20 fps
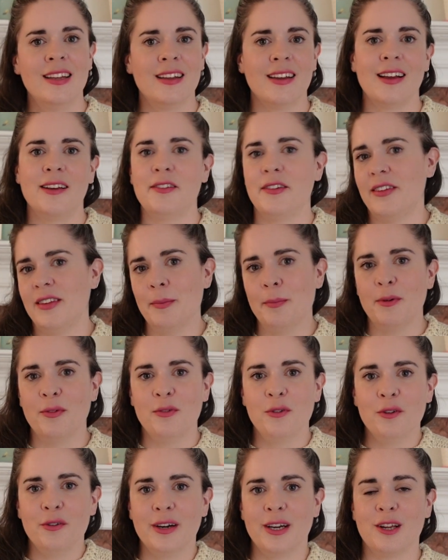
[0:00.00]
as I said
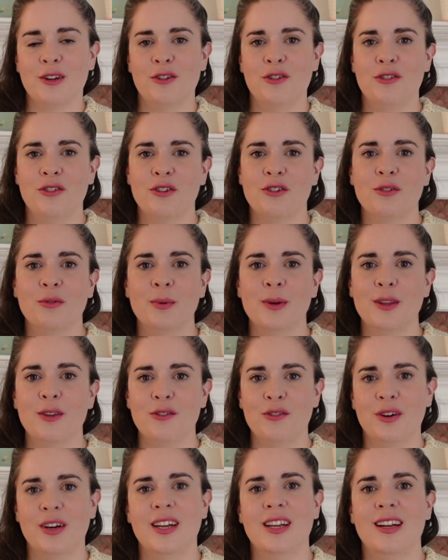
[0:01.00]
before, I can struggle with
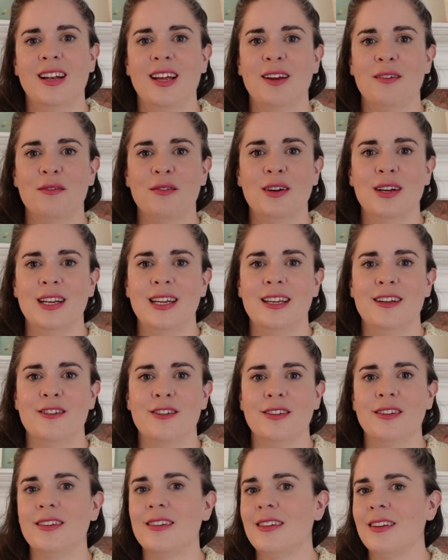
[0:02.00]
trying to like really
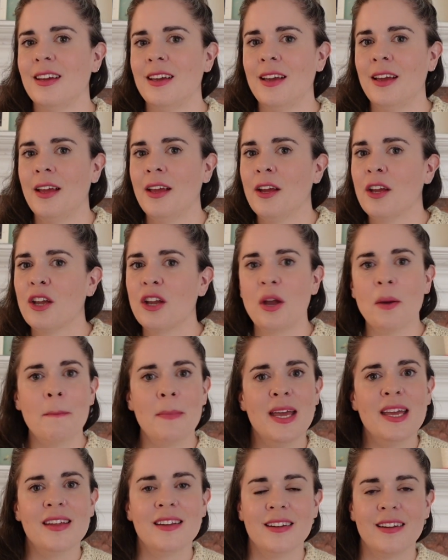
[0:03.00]
just
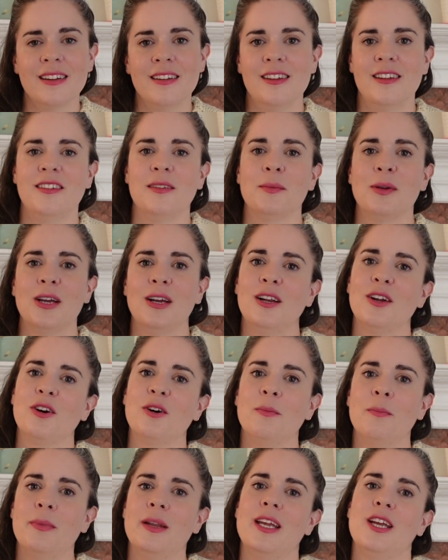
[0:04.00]
commit to some colour
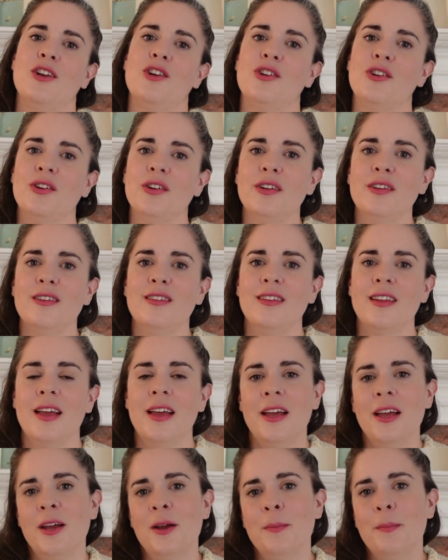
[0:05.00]
combinations.
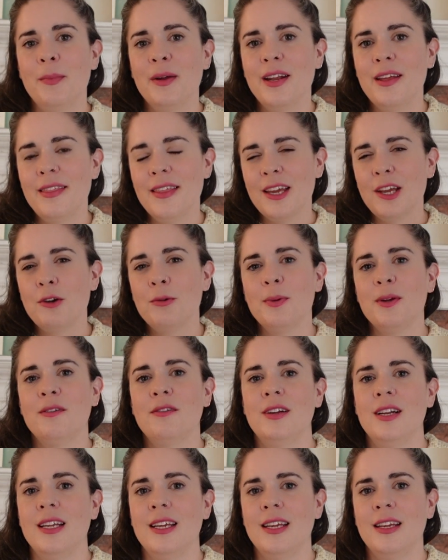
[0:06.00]
But I think it would be a
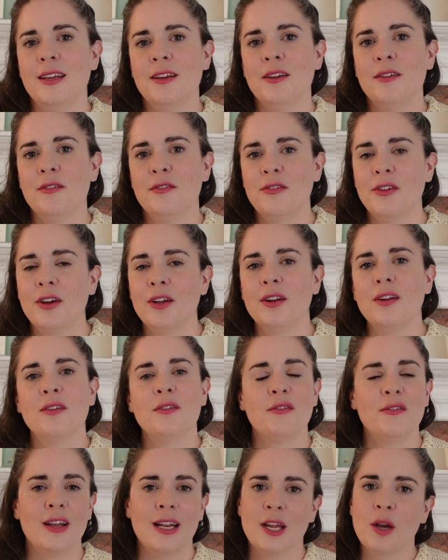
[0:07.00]
really fun,
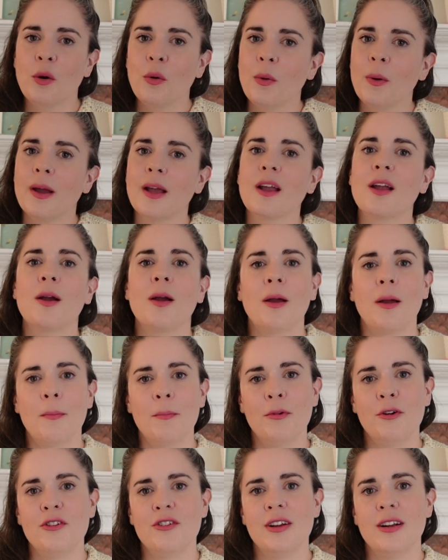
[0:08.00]
fairly quick
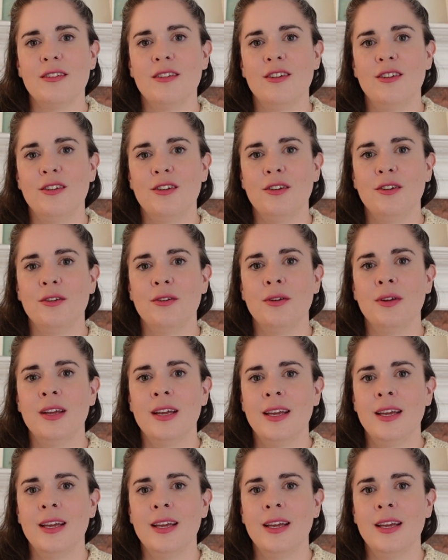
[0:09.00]
project to do.